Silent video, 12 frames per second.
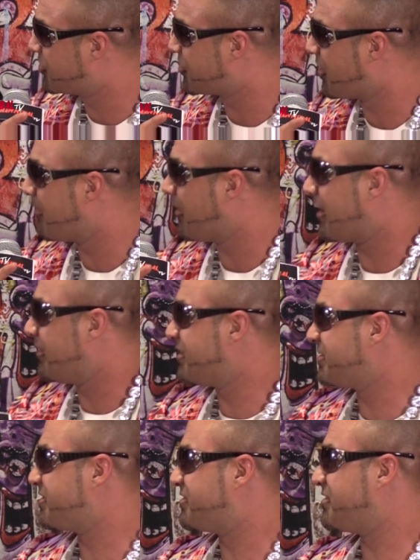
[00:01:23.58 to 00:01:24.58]
pretty sure, like
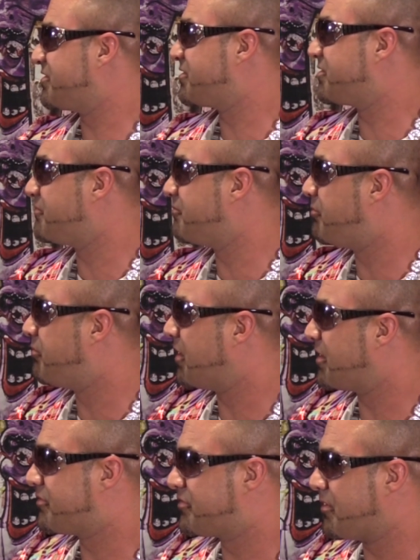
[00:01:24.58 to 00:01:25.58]
unless it's just
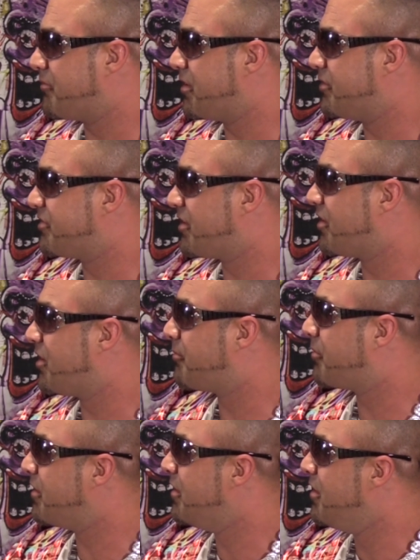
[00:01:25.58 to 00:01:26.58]
like somebody set it
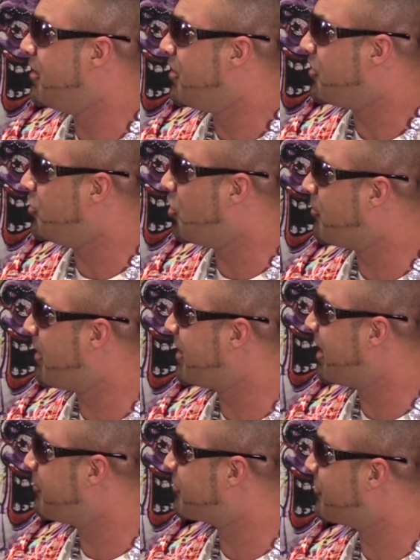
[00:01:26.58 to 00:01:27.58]
up, but you know my
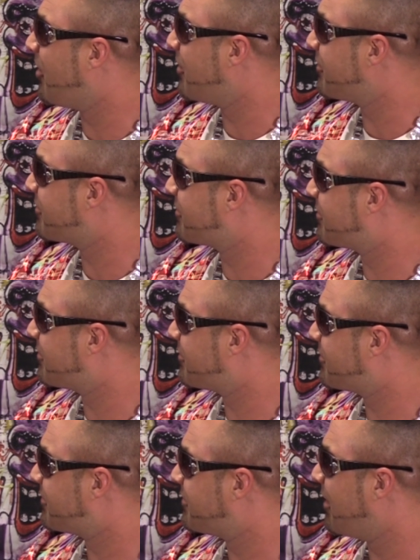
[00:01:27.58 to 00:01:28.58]
name's not.
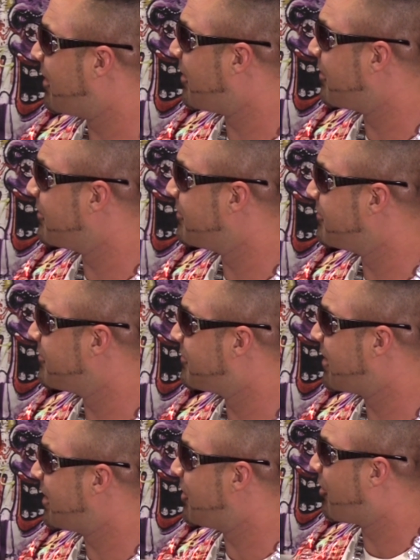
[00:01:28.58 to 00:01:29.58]

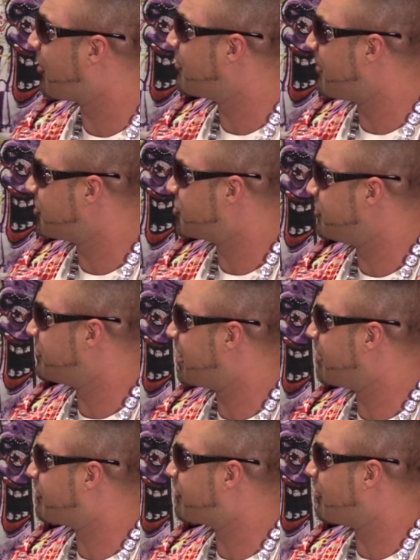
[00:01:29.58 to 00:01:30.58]
Teddy Hart, my shoot
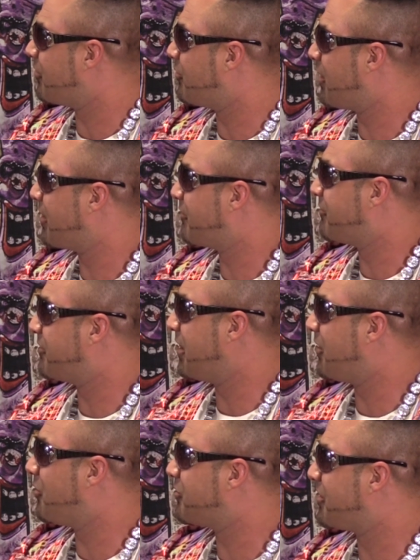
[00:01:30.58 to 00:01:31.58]
name. So when I
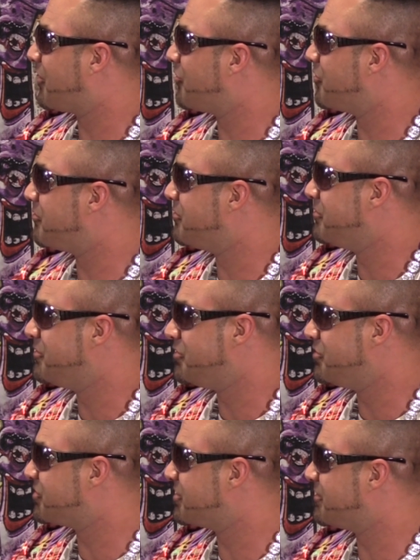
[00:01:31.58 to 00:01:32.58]
get a hotel room,
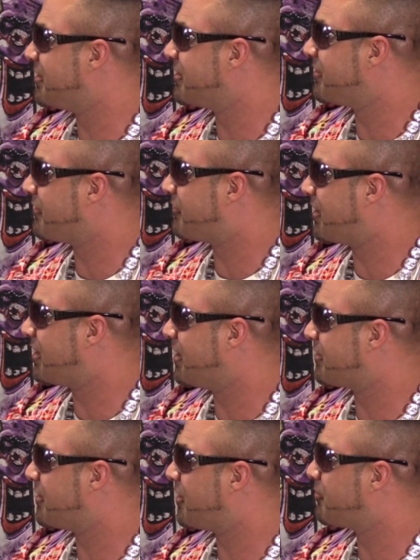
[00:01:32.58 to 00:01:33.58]
usually if they
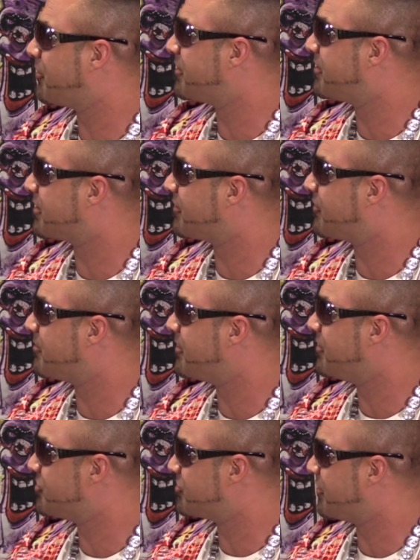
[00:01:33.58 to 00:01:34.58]
get the airplane ticket for me,
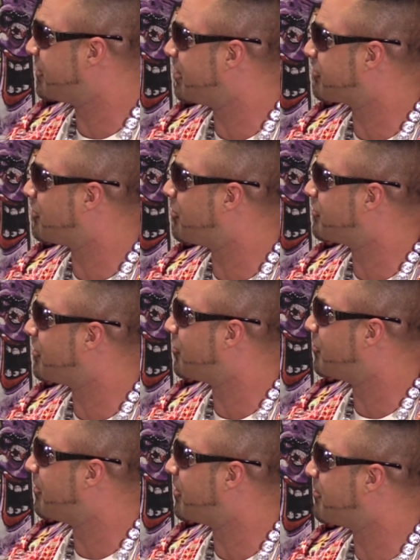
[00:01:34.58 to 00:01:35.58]
usually they get the hotel
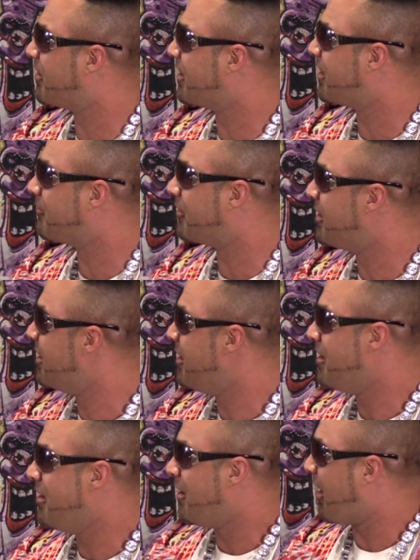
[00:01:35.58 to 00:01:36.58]
room under my name. But
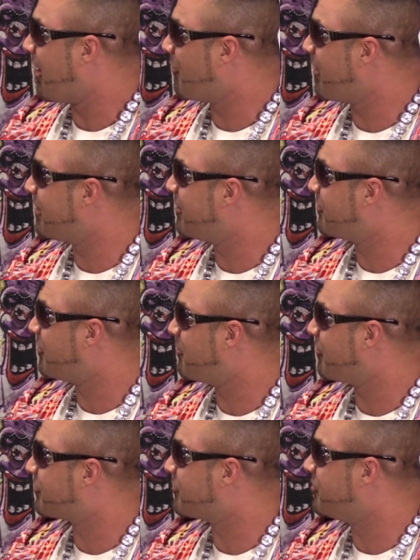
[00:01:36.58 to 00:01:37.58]
I waited
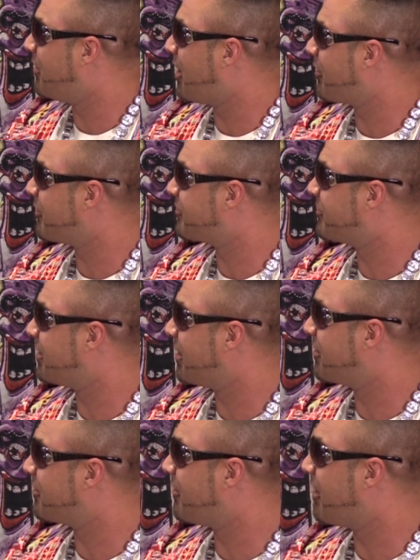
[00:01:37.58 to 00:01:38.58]
almost 2 hours to get
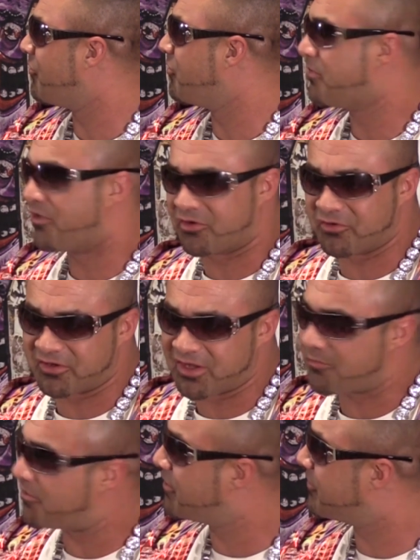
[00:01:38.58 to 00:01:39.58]
into that room, and they couldn't
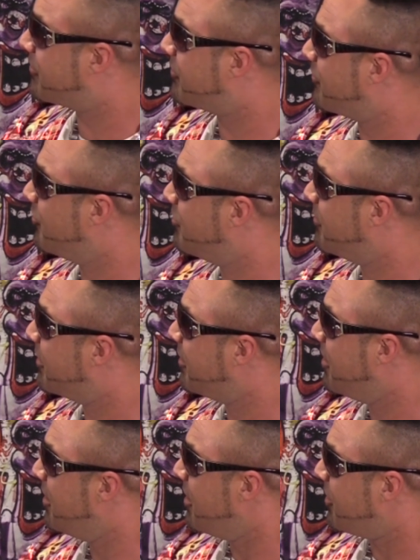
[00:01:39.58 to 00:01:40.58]
get me into the room. And
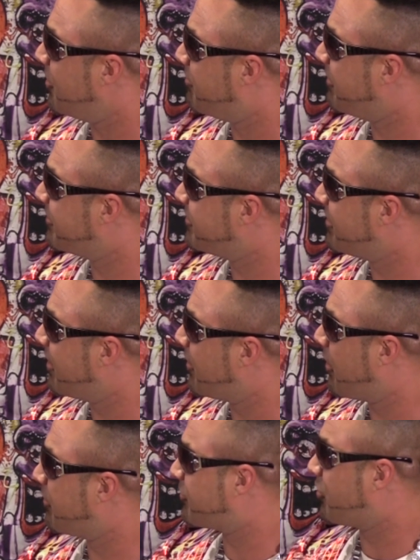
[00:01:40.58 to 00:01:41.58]
you're busy,
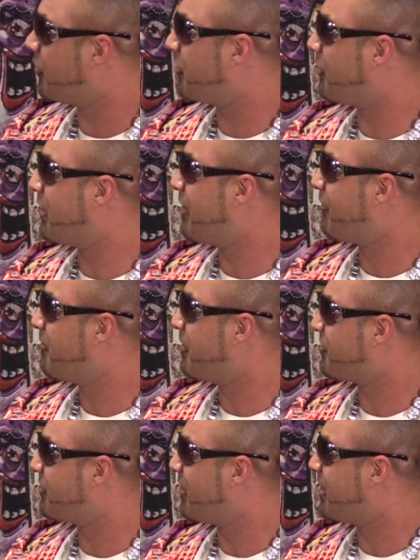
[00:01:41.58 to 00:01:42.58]
I was told, or whatever.
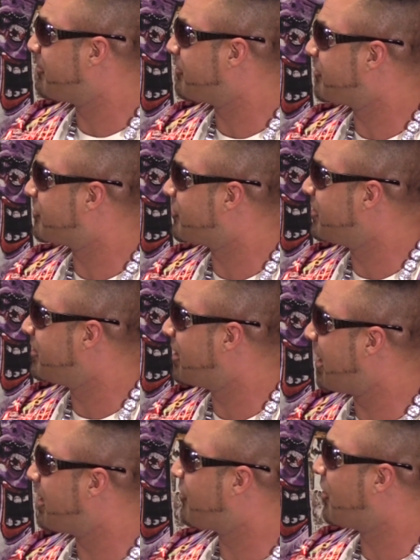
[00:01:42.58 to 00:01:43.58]
But you're right up the street, and
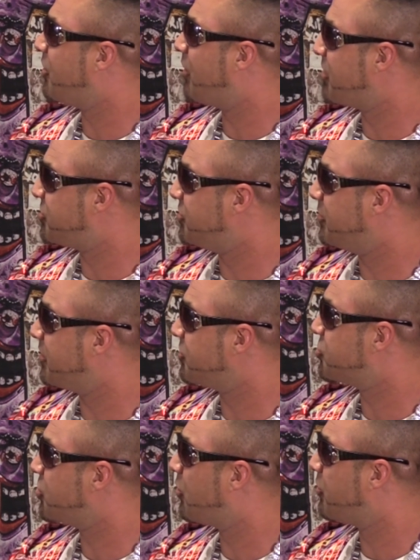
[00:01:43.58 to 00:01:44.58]
I thought you're actually doing a
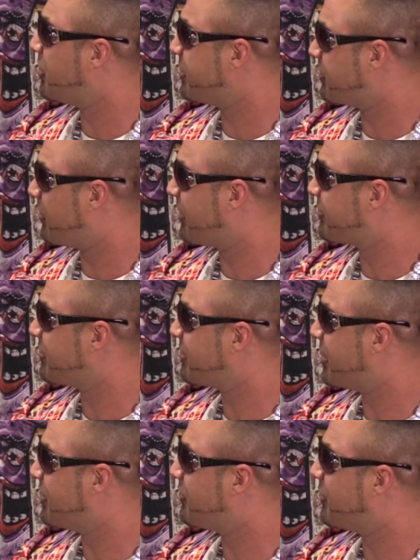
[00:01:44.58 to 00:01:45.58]
show. You're a wrestling
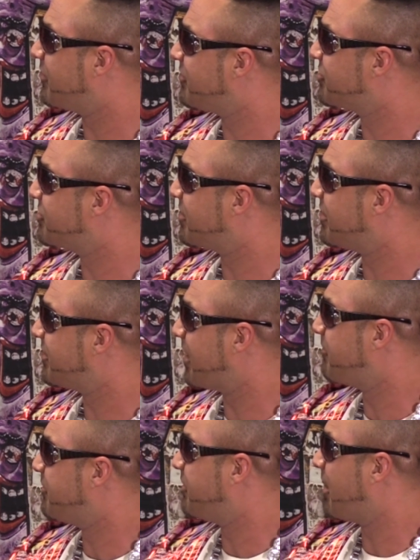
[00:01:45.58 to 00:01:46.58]
thing. You're doing this shit.
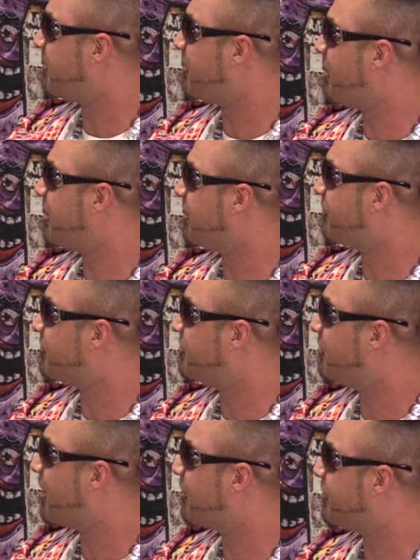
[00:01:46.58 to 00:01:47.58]
You kept me waiting for
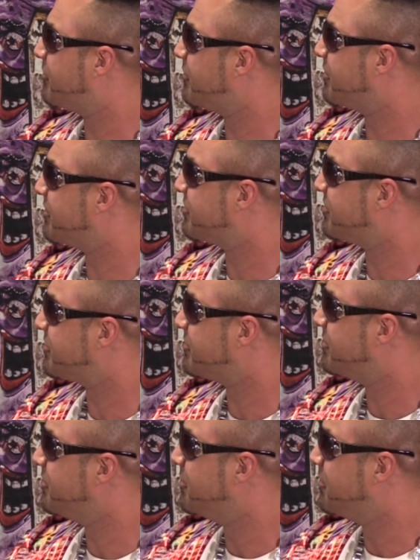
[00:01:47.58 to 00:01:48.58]
2 hours doing this shit, dude.